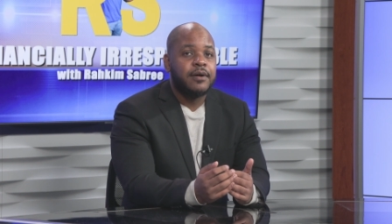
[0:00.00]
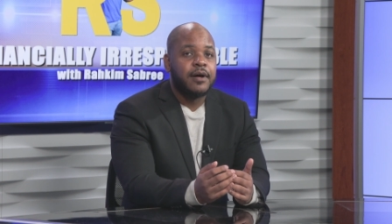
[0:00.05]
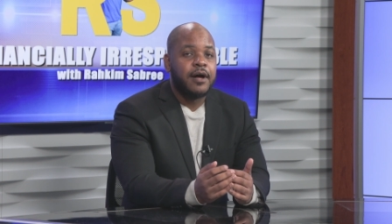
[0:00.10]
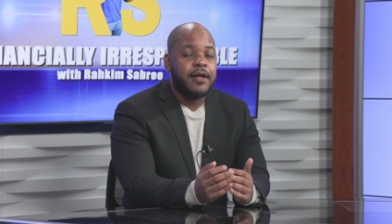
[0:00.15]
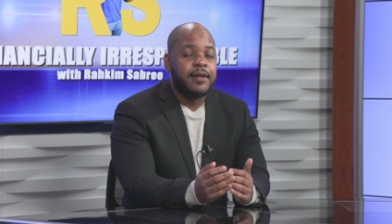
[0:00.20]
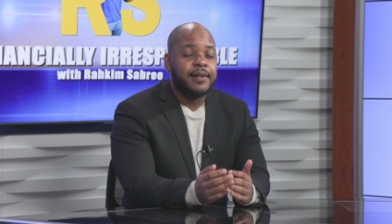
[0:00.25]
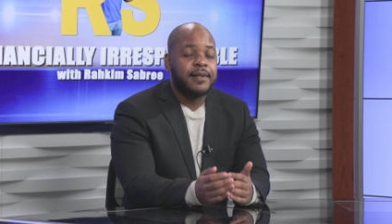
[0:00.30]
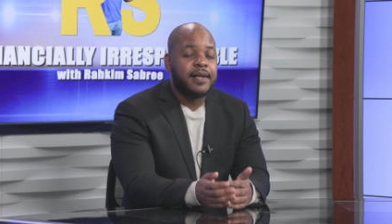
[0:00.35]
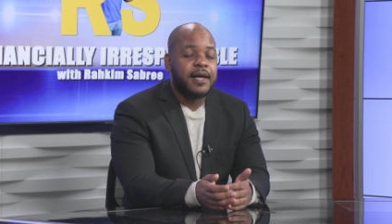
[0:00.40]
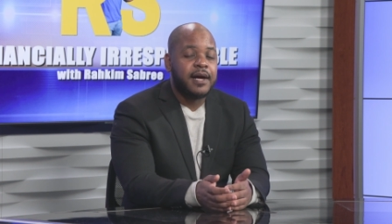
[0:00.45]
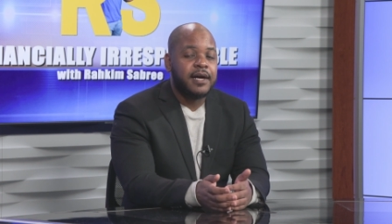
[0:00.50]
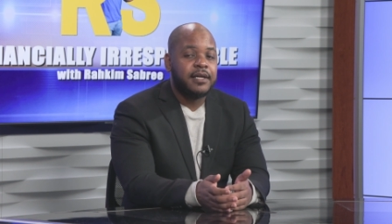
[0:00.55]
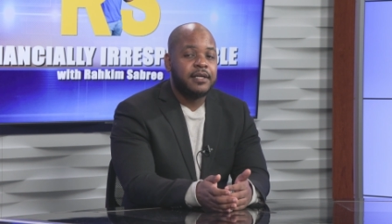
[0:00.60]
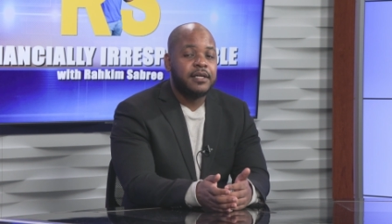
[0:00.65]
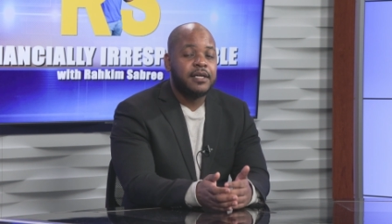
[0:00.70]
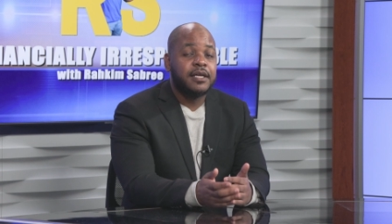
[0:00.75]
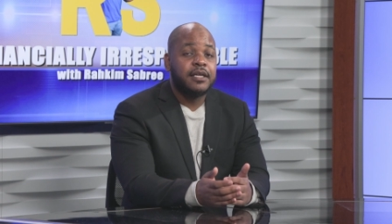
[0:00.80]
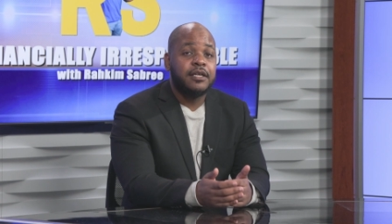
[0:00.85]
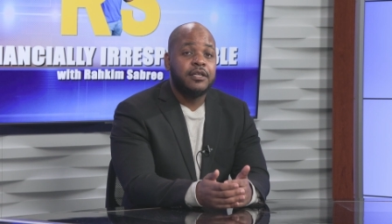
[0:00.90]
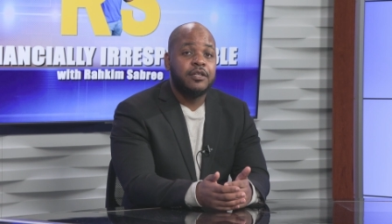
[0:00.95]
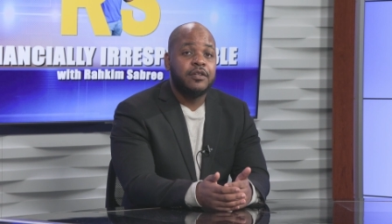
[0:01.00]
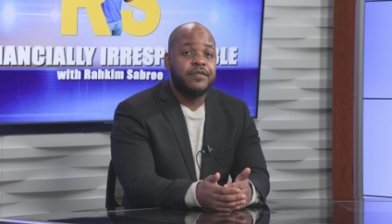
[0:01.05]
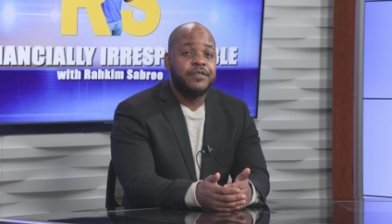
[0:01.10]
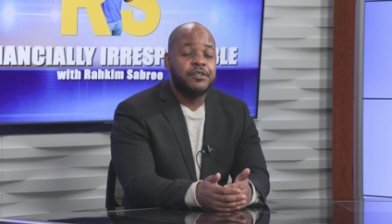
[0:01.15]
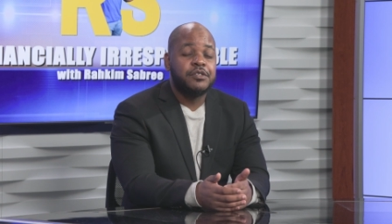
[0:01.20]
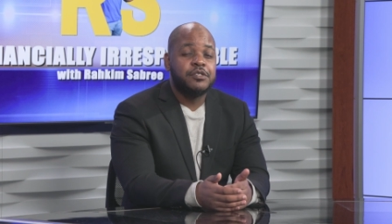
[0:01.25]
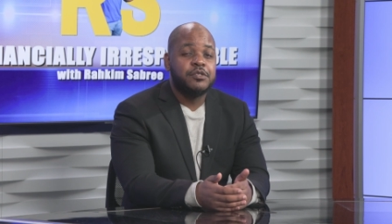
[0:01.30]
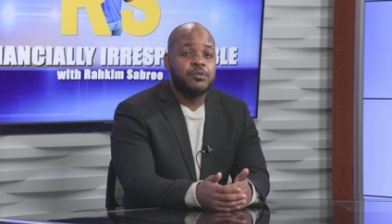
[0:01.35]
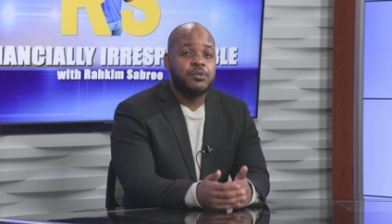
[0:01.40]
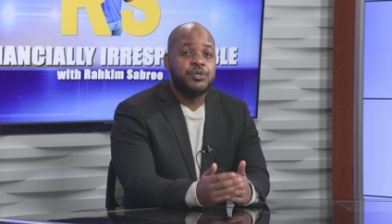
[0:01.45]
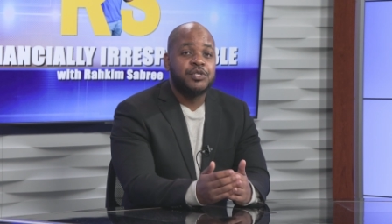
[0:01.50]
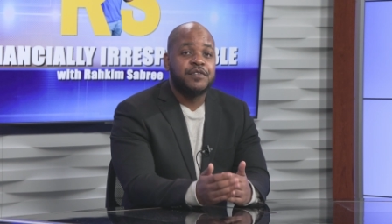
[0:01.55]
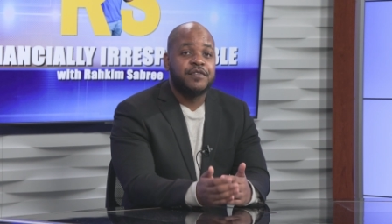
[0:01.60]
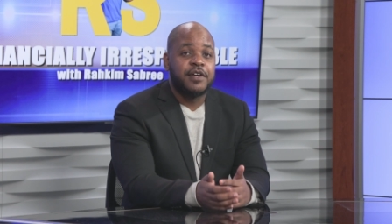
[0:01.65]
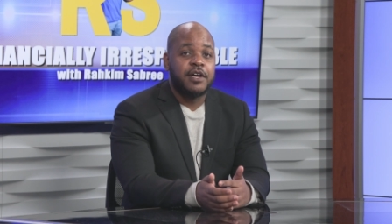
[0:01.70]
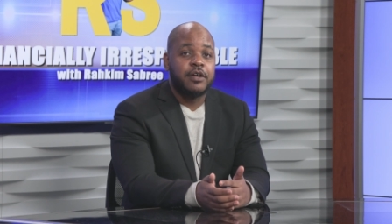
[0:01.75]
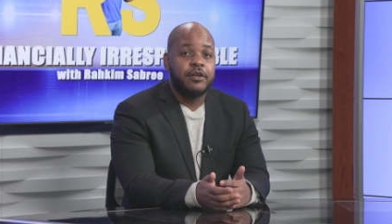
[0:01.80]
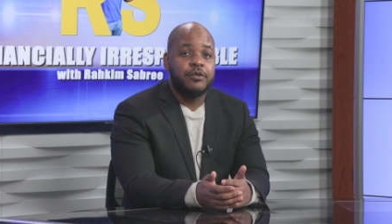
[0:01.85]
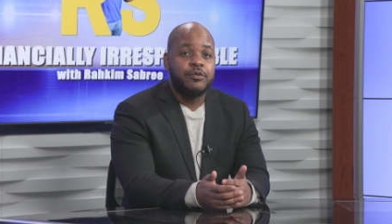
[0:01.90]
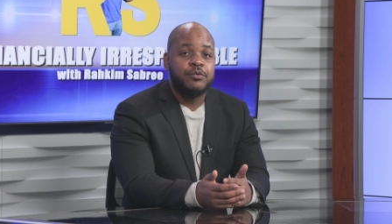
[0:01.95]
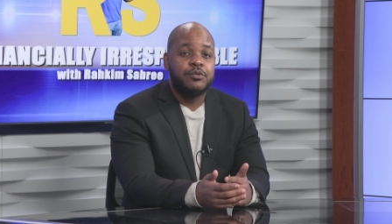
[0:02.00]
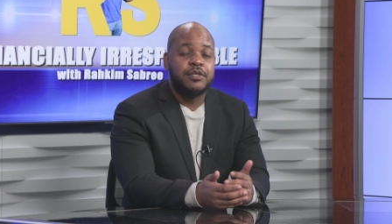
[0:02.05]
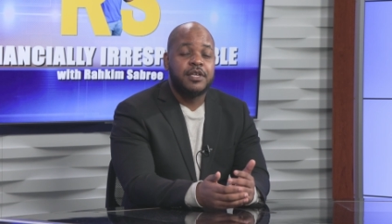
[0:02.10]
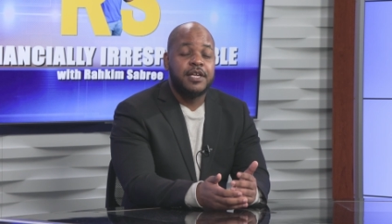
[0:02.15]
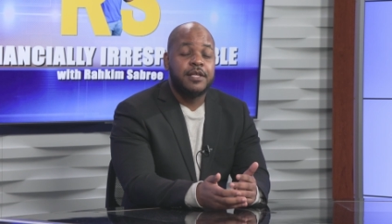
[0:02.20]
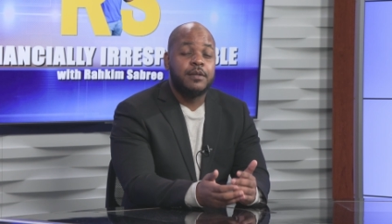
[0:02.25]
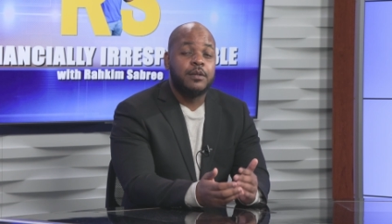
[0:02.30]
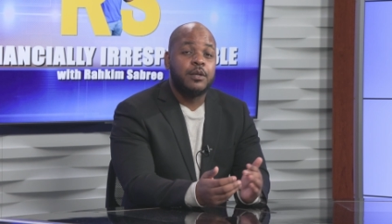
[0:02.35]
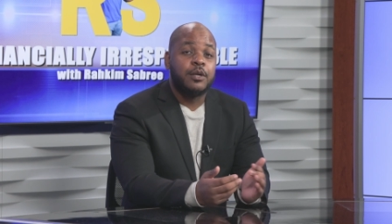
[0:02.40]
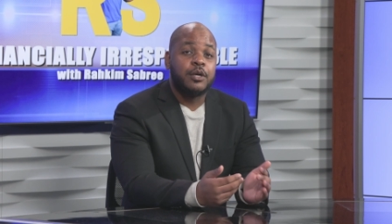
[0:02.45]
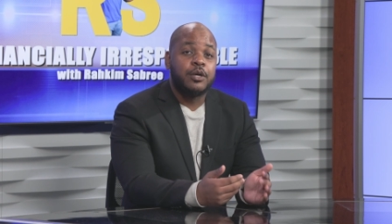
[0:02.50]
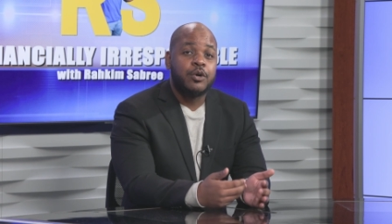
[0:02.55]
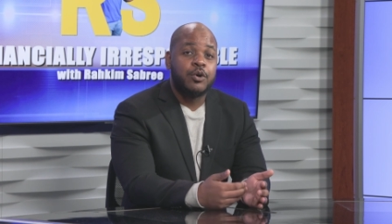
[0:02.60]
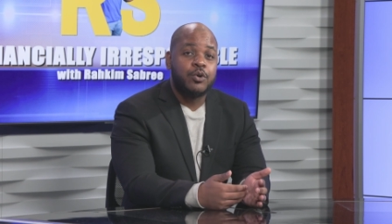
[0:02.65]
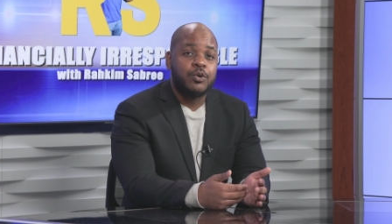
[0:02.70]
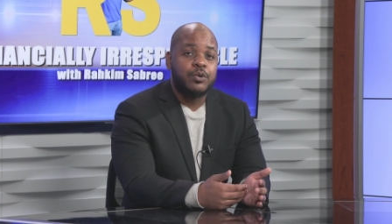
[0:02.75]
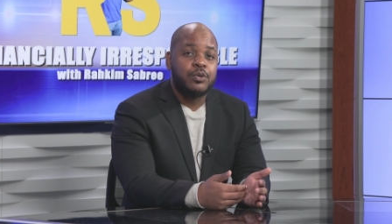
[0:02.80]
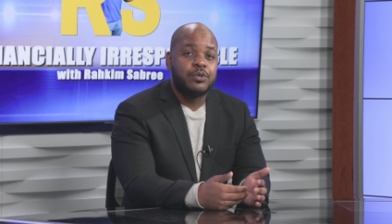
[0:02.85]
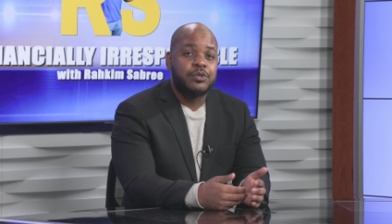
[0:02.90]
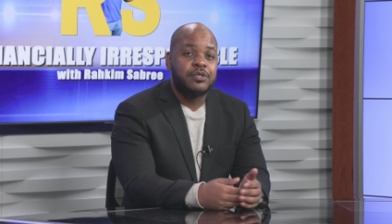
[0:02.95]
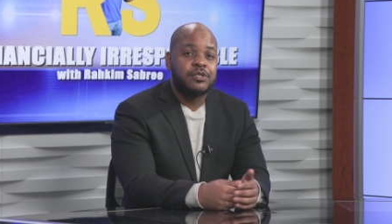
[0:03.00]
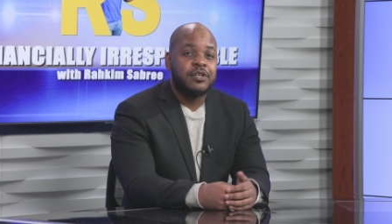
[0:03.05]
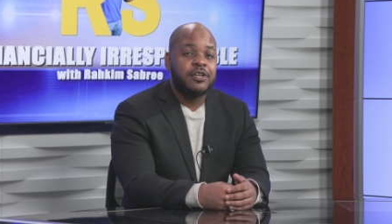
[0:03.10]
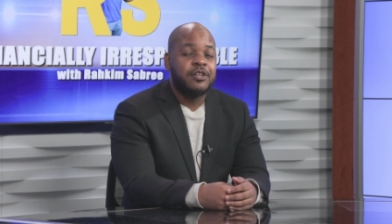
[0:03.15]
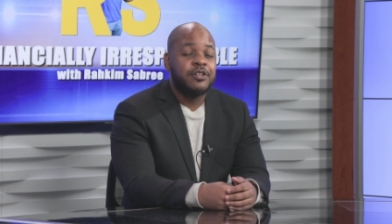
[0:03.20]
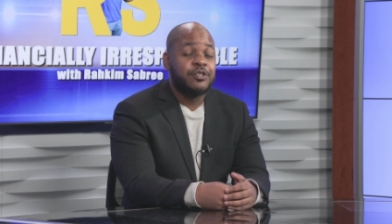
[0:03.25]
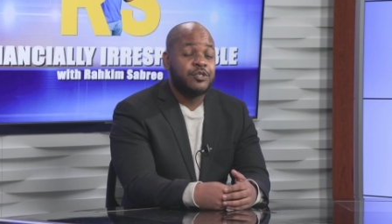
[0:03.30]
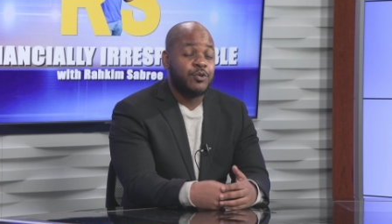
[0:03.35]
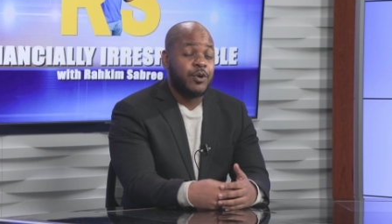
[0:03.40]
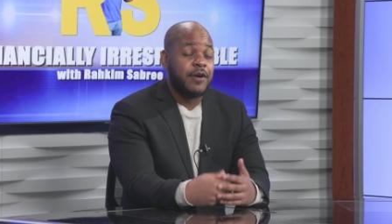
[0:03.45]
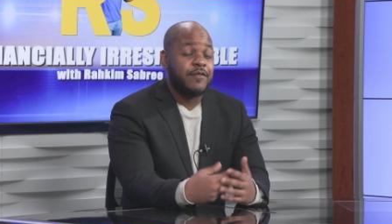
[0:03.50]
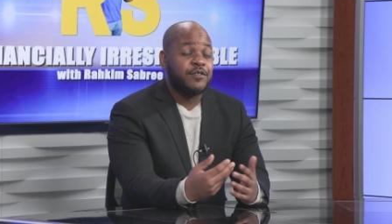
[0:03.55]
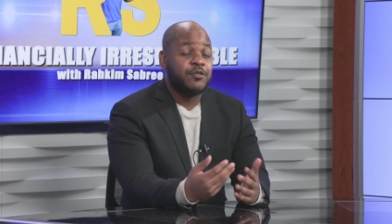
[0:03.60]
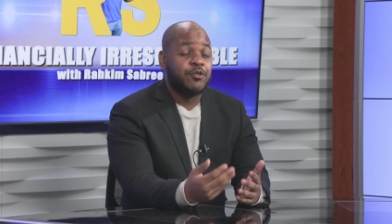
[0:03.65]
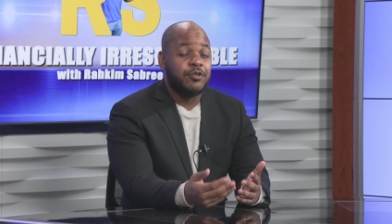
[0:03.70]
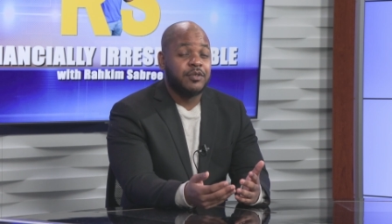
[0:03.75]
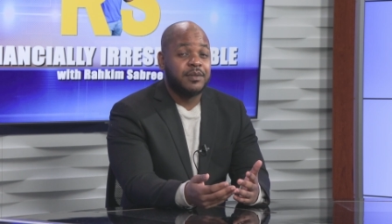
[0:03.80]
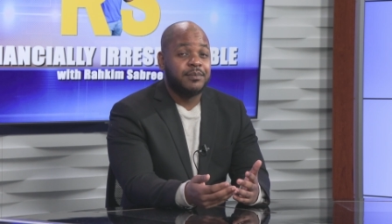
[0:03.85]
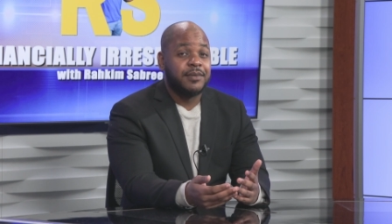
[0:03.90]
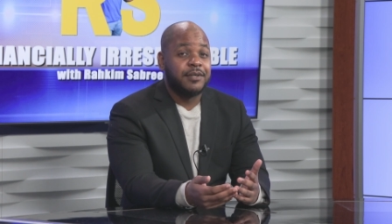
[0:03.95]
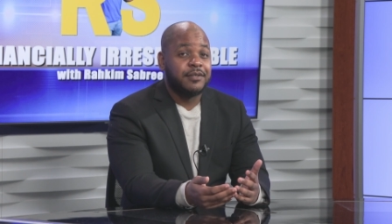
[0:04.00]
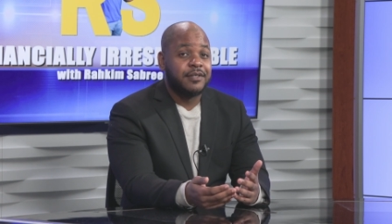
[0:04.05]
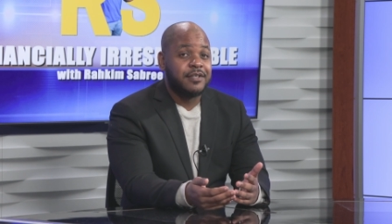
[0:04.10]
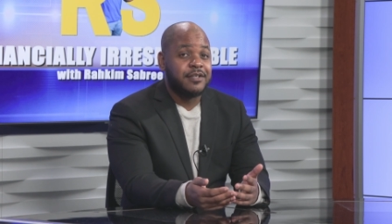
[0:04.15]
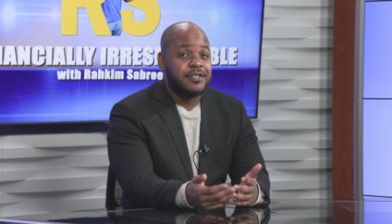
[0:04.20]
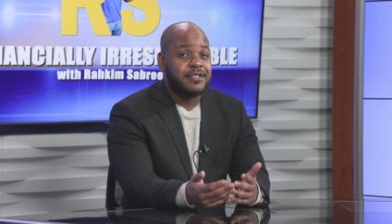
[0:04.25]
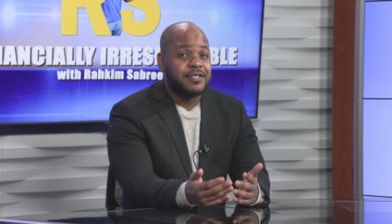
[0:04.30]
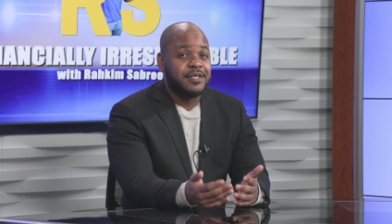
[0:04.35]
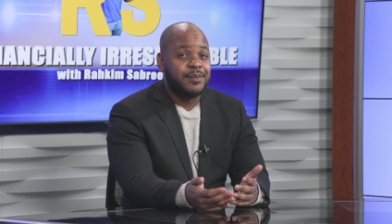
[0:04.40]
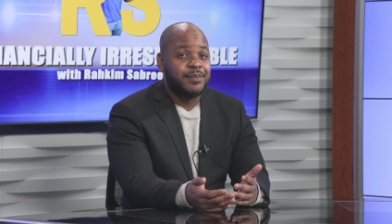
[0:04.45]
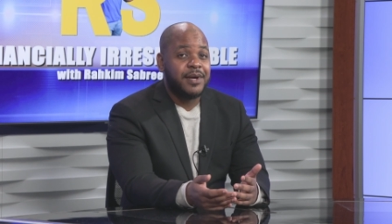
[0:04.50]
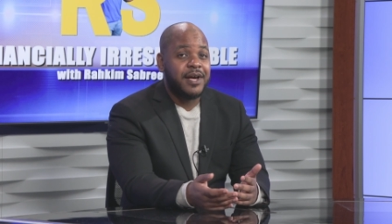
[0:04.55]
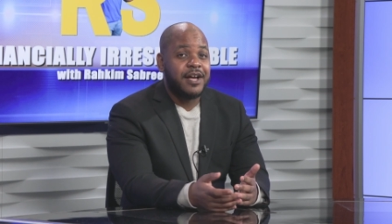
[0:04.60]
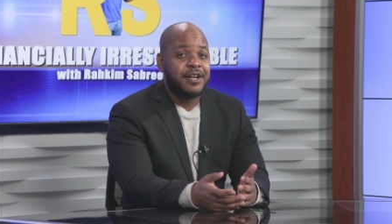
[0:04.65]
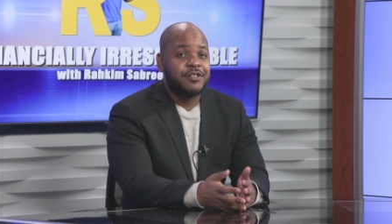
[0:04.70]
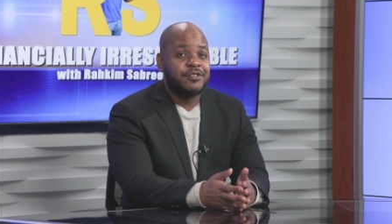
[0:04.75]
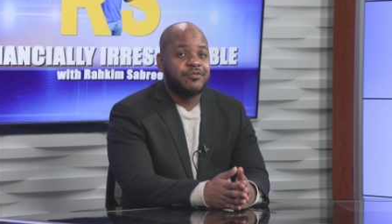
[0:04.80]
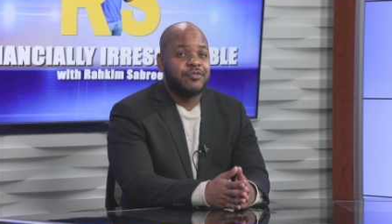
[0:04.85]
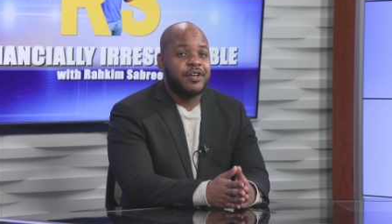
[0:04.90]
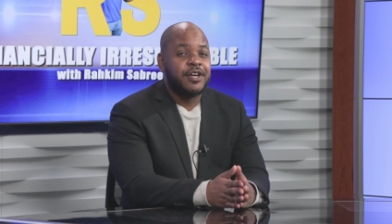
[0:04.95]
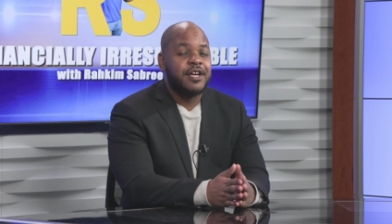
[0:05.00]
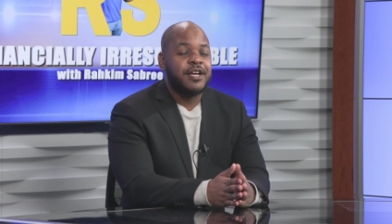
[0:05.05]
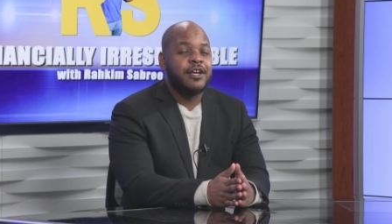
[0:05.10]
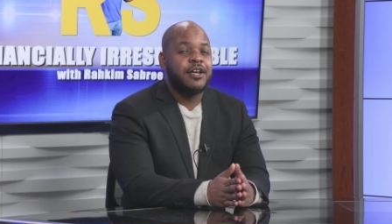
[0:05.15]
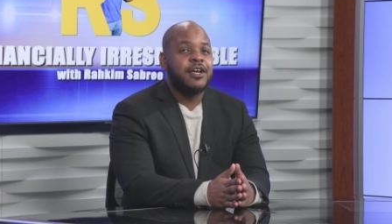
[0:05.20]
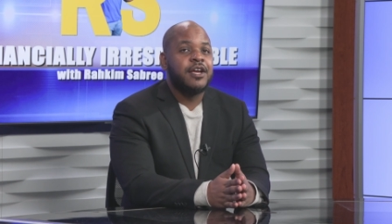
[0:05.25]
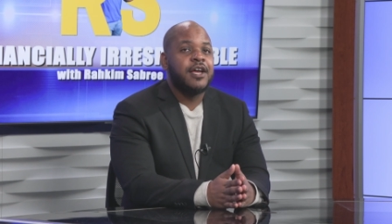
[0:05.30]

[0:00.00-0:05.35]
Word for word: aligning an individual's values and their goals. So I've talked about this in the past, right?